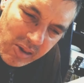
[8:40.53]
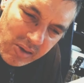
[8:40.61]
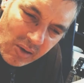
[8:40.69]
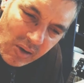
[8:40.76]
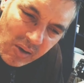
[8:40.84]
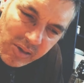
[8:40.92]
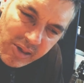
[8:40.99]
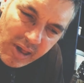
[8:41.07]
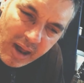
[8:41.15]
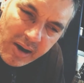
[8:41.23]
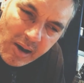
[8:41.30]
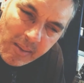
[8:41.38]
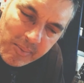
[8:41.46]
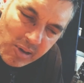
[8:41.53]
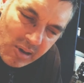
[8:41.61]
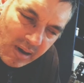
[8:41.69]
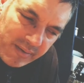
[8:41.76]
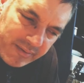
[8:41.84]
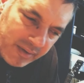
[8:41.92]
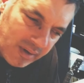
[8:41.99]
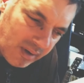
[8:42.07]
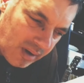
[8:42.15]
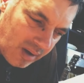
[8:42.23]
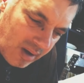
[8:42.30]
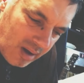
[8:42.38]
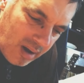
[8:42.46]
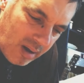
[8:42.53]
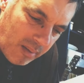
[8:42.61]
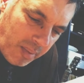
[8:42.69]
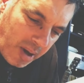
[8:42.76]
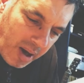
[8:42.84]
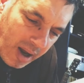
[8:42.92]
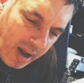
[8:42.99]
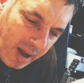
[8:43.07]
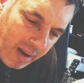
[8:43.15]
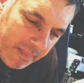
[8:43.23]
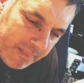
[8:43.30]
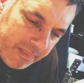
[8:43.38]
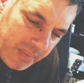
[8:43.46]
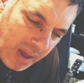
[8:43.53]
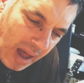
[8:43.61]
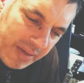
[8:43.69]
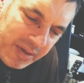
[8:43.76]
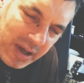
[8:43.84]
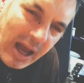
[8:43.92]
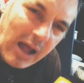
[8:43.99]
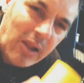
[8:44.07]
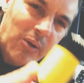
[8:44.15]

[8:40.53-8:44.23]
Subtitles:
it all setting up stuff. But, yeah, the Yellow